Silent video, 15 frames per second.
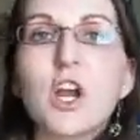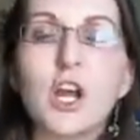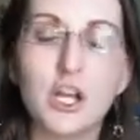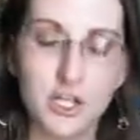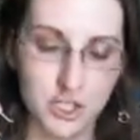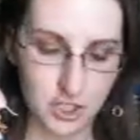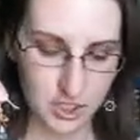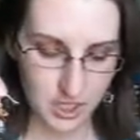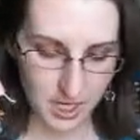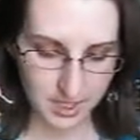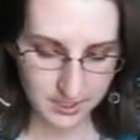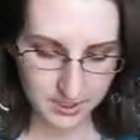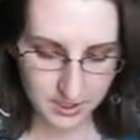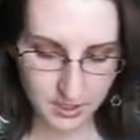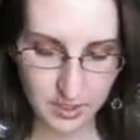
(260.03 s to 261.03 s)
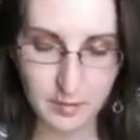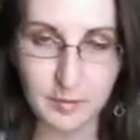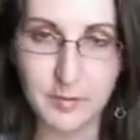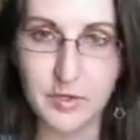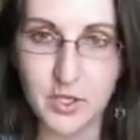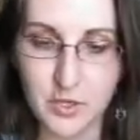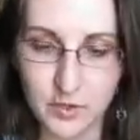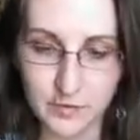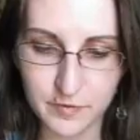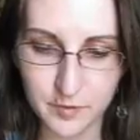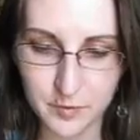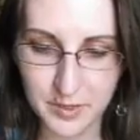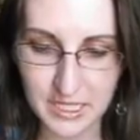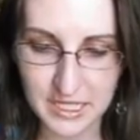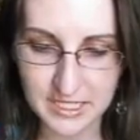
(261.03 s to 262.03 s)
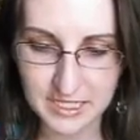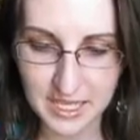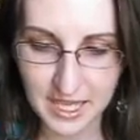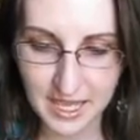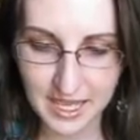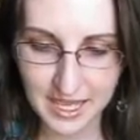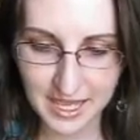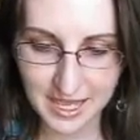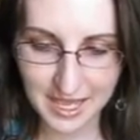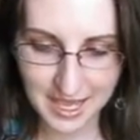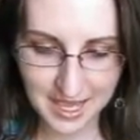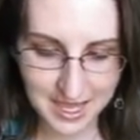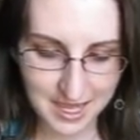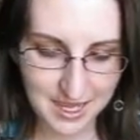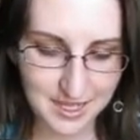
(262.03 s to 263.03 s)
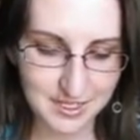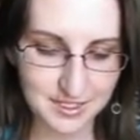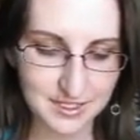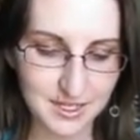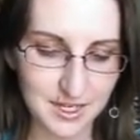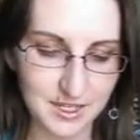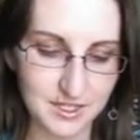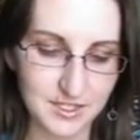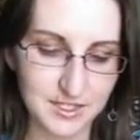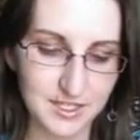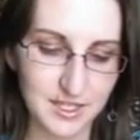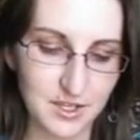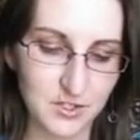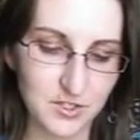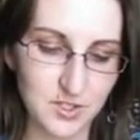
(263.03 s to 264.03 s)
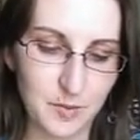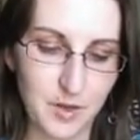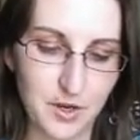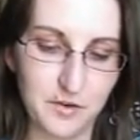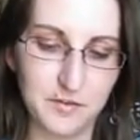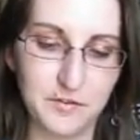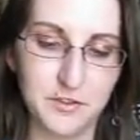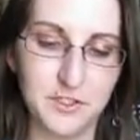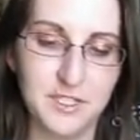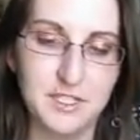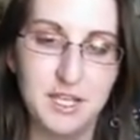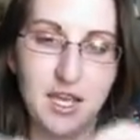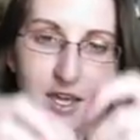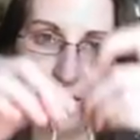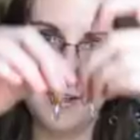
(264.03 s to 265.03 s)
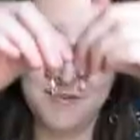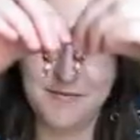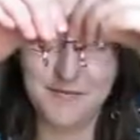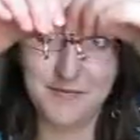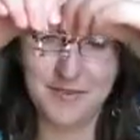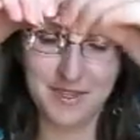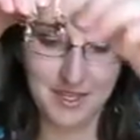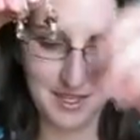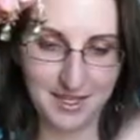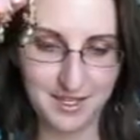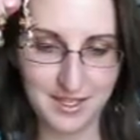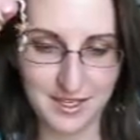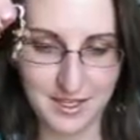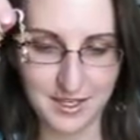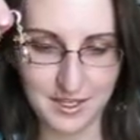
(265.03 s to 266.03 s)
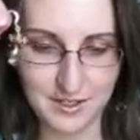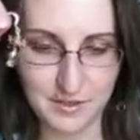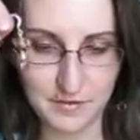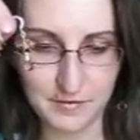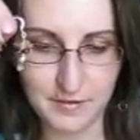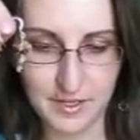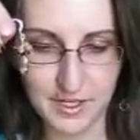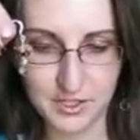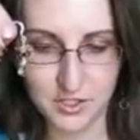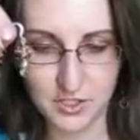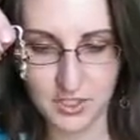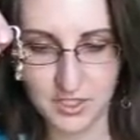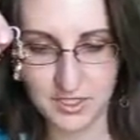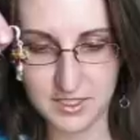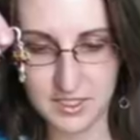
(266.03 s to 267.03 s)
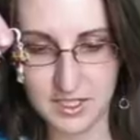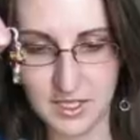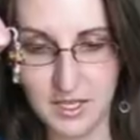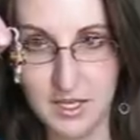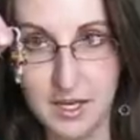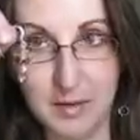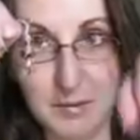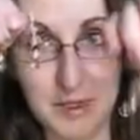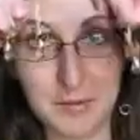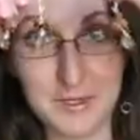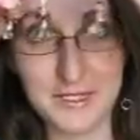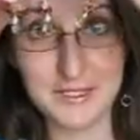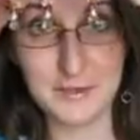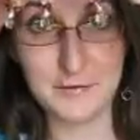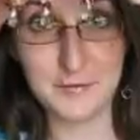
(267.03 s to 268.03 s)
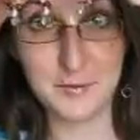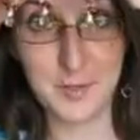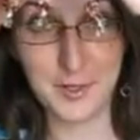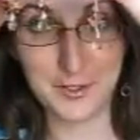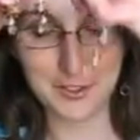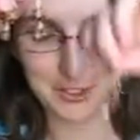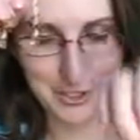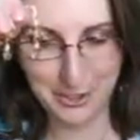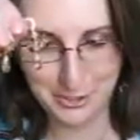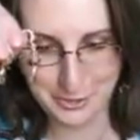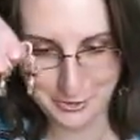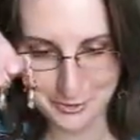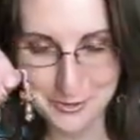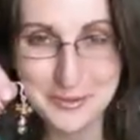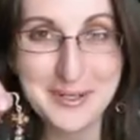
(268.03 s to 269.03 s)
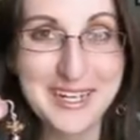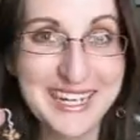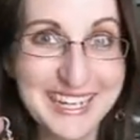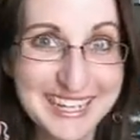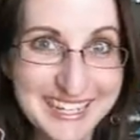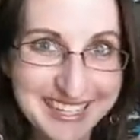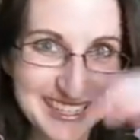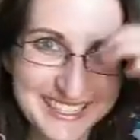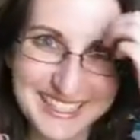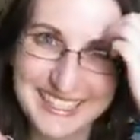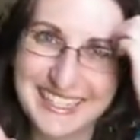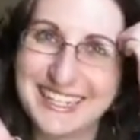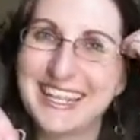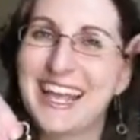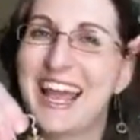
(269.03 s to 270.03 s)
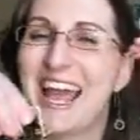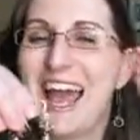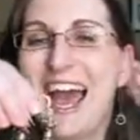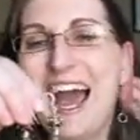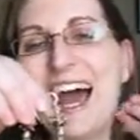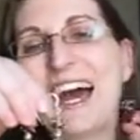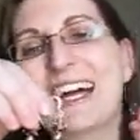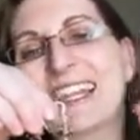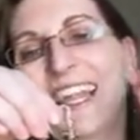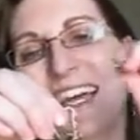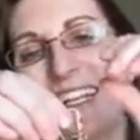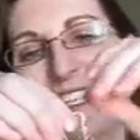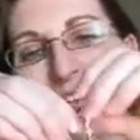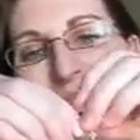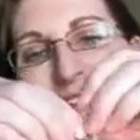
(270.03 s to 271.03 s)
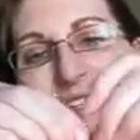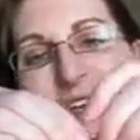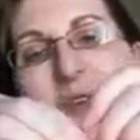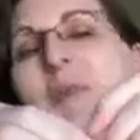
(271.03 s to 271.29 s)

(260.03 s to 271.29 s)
are just a beautiful piece. And you see, here's the pair for sale. And in fact, you can see I made myself a pair too. I like them so